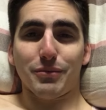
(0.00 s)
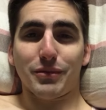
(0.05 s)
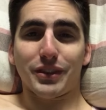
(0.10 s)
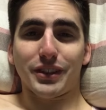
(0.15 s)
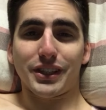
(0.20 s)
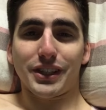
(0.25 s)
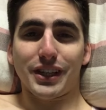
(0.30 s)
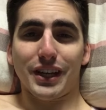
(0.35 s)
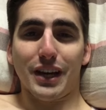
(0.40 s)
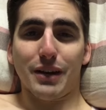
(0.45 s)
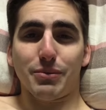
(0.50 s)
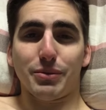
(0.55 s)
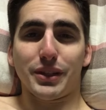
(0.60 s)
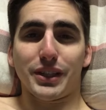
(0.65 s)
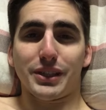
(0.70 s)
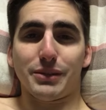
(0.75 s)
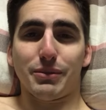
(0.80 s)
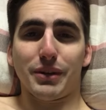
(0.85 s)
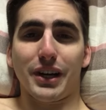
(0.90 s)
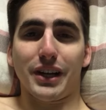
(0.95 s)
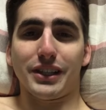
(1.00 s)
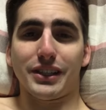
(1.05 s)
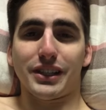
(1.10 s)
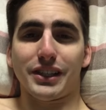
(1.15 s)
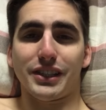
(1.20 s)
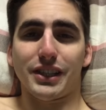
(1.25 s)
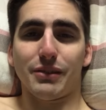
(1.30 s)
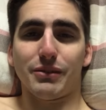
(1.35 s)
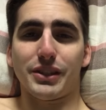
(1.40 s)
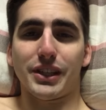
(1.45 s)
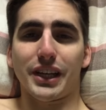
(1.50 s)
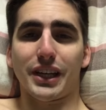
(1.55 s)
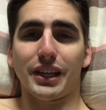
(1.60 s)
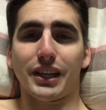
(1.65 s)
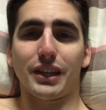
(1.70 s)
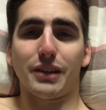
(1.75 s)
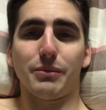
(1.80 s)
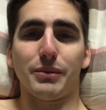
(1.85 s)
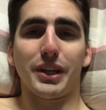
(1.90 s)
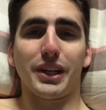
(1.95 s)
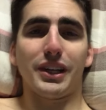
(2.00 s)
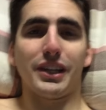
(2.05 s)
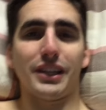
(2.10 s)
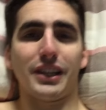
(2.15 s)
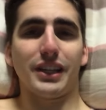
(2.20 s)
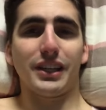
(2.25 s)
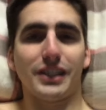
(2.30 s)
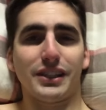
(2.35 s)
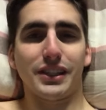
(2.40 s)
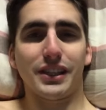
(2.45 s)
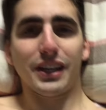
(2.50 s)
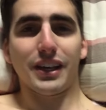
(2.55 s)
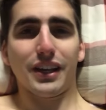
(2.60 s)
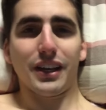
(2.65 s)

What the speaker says: really happily surprised, because I was thinking coming into this